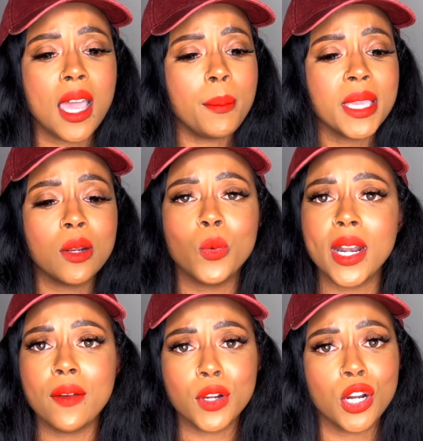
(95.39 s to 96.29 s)
I mean,
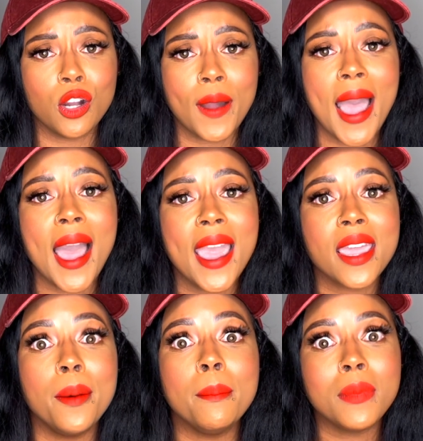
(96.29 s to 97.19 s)
whatever, girl.
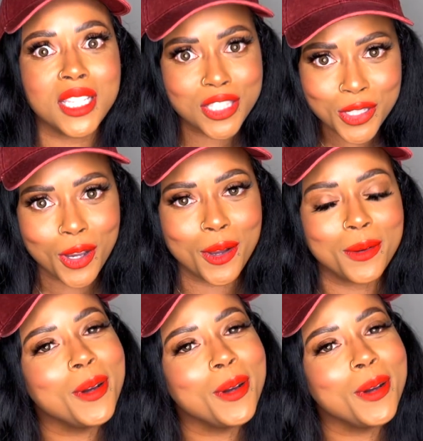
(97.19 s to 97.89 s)
I miss y'all,